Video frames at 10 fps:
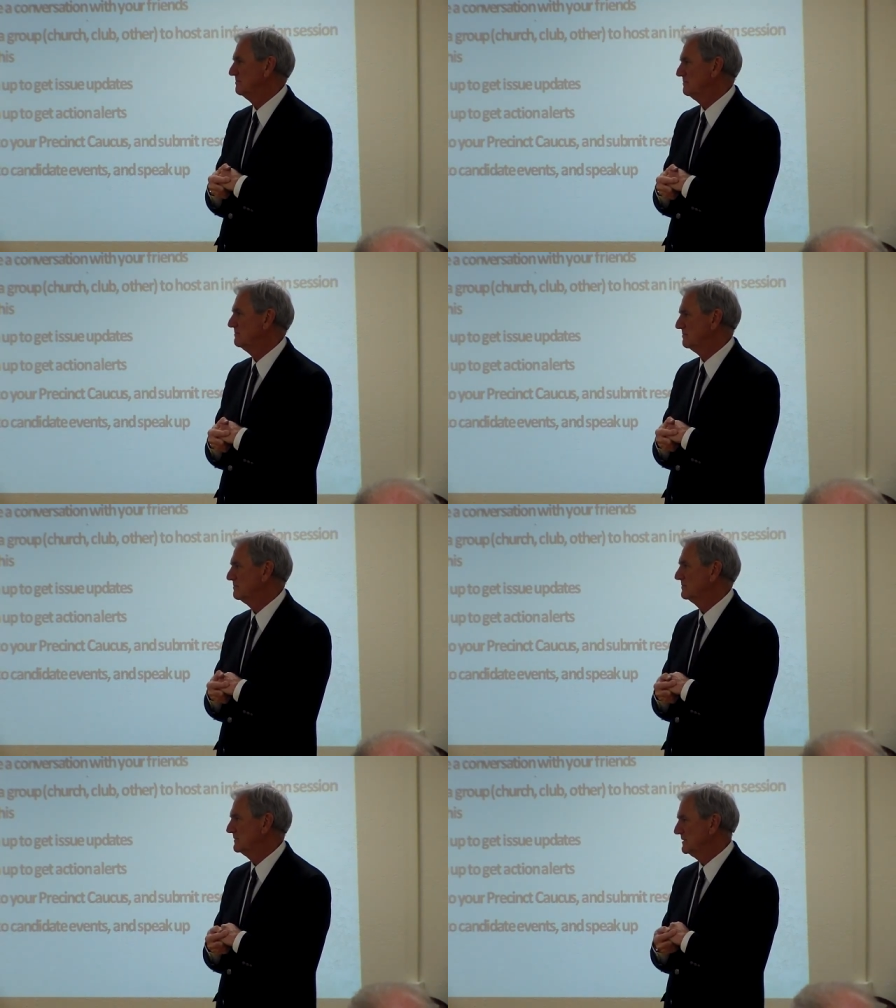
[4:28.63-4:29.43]
I
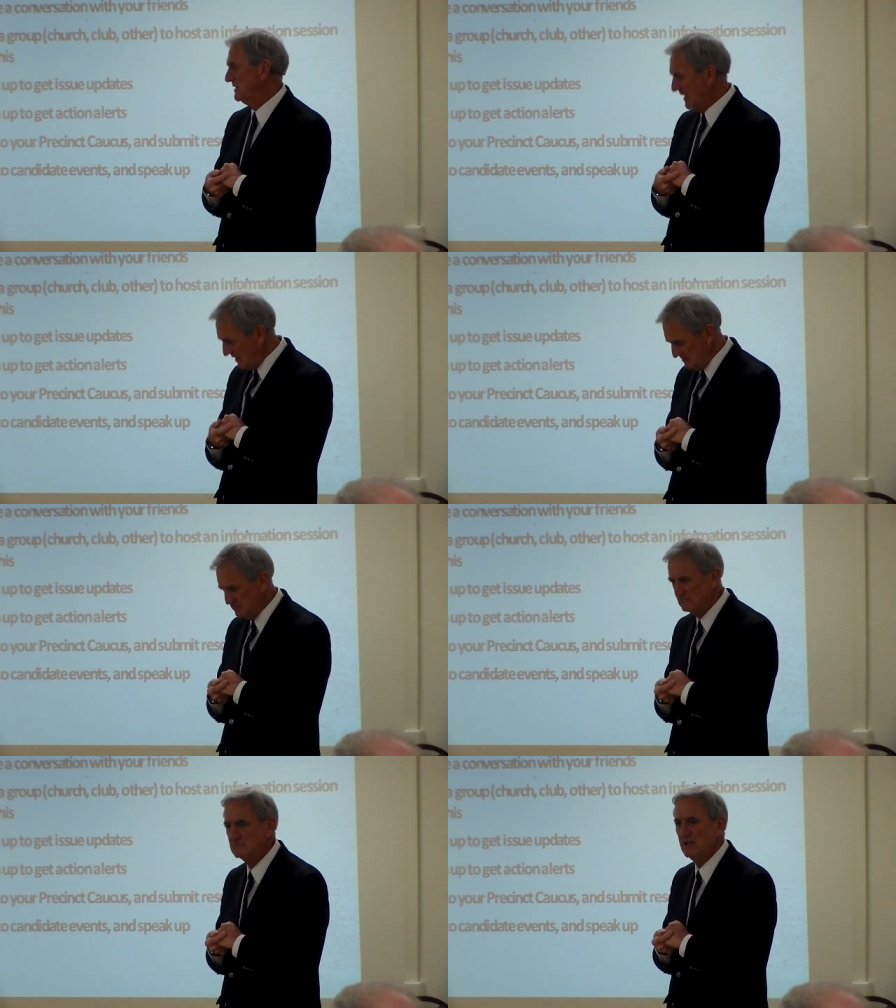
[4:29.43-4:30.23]
need help. Yeah,
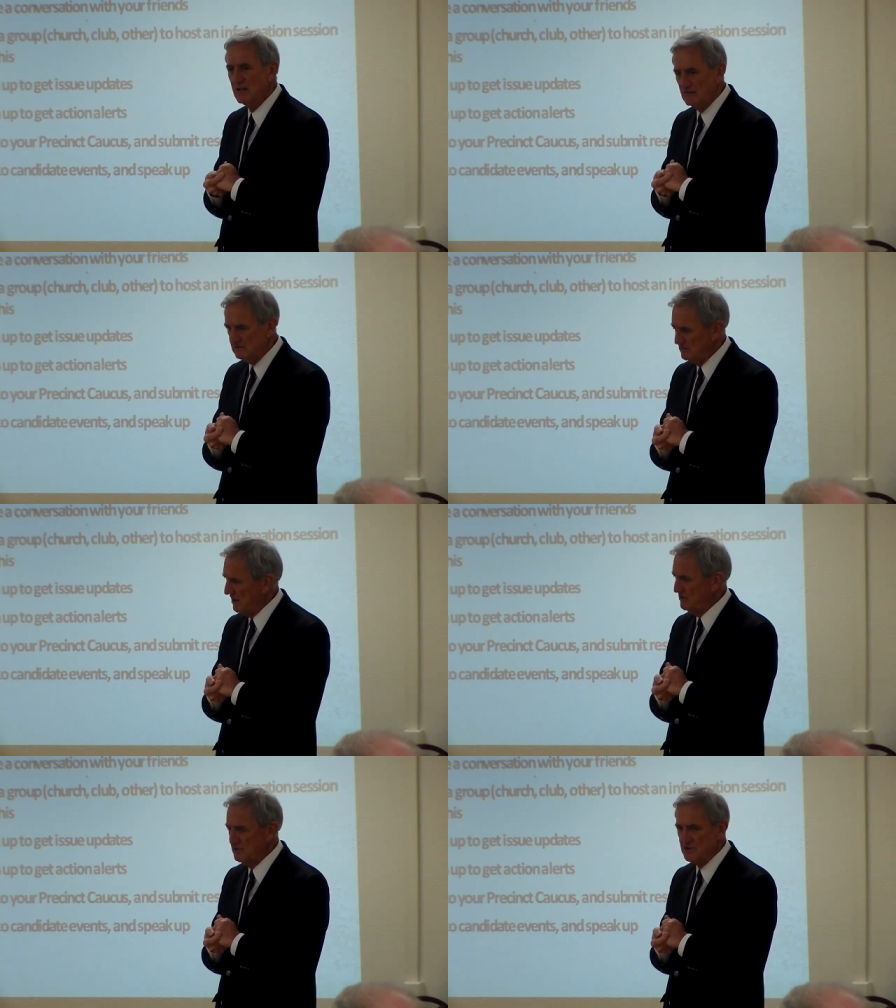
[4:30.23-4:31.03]
no,
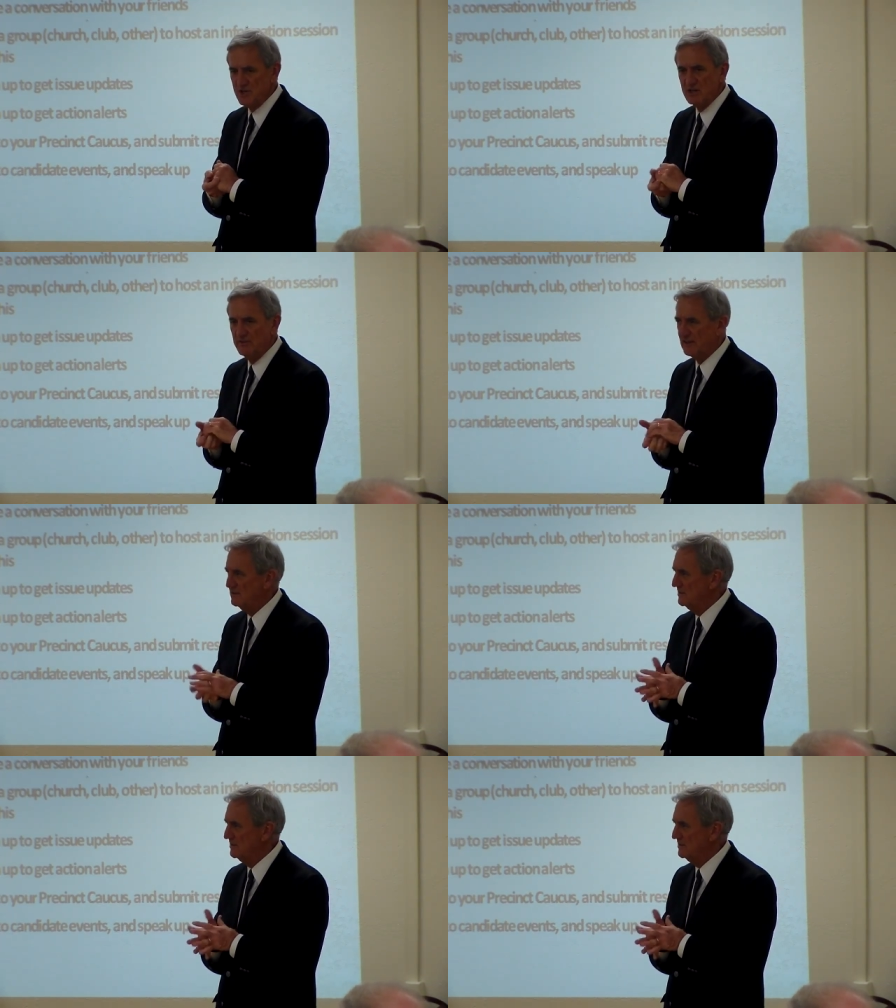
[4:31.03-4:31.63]
and you deserve it.